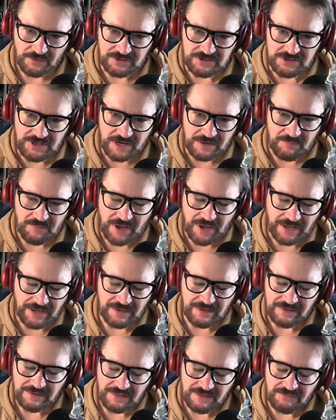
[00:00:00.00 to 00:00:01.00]
stick
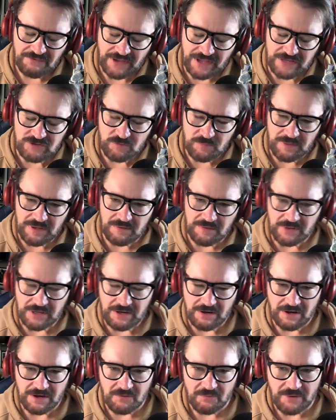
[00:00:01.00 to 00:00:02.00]
mic, the fans will be able to
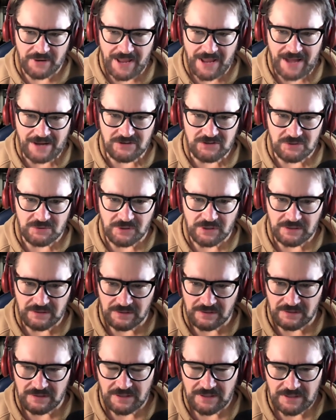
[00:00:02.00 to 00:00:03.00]
hear it and react to it,
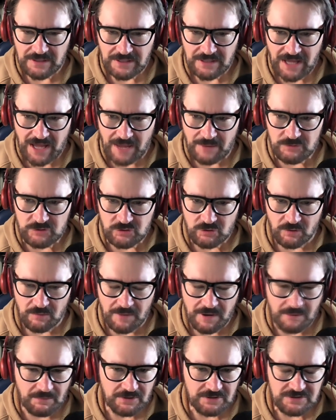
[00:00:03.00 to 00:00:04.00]
and I'm sure
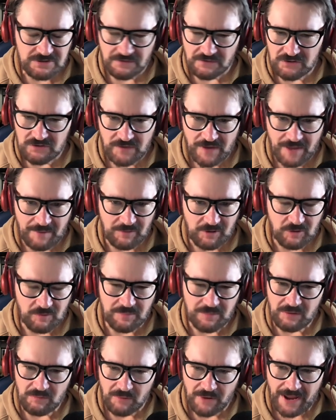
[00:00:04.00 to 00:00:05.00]
members of his family will
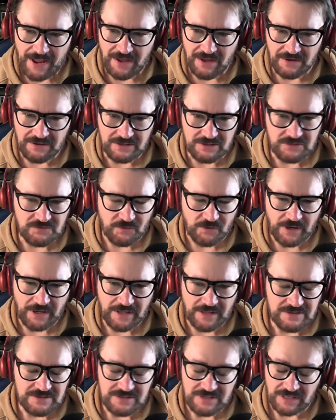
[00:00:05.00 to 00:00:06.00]
be around, his
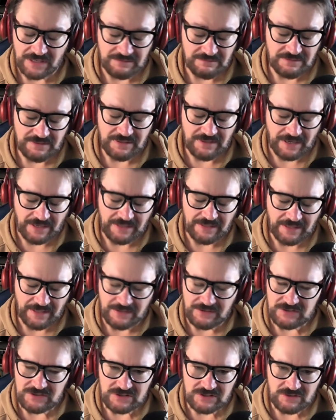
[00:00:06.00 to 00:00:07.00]
friends.
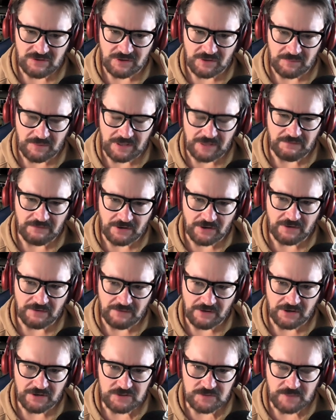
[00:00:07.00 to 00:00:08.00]
It's going to be a very,
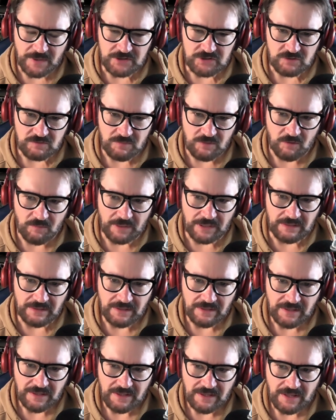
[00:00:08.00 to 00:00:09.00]
very special moment,
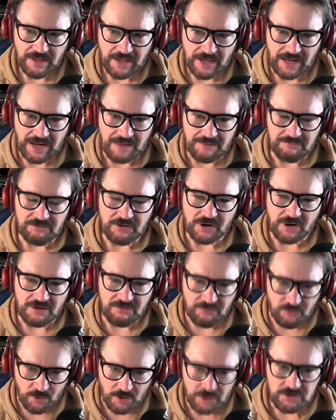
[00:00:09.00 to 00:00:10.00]
and I'm very
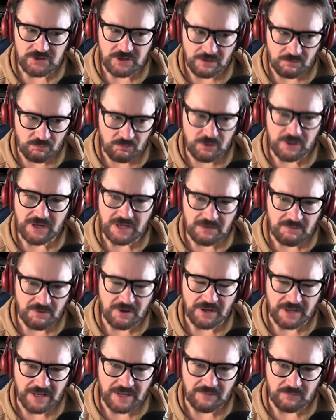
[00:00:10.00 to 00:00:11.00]
fortunate, really,
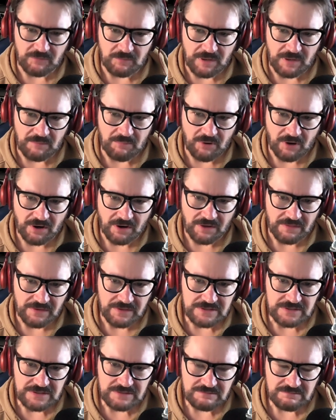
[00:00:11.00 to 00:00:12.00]
really am, to be a part of
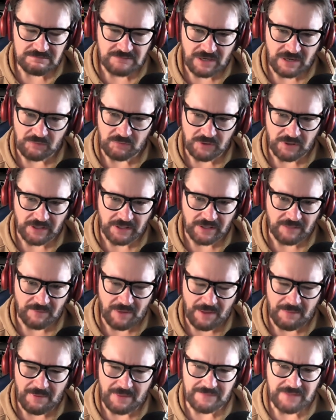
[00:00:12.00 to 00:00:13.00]
this. I really am.
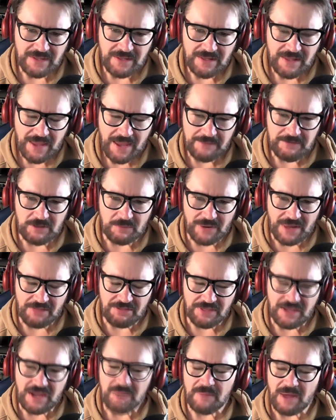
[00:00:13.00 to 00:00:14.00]
When I
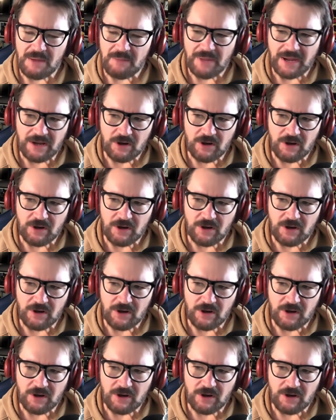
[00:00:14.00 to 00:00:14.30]
think about my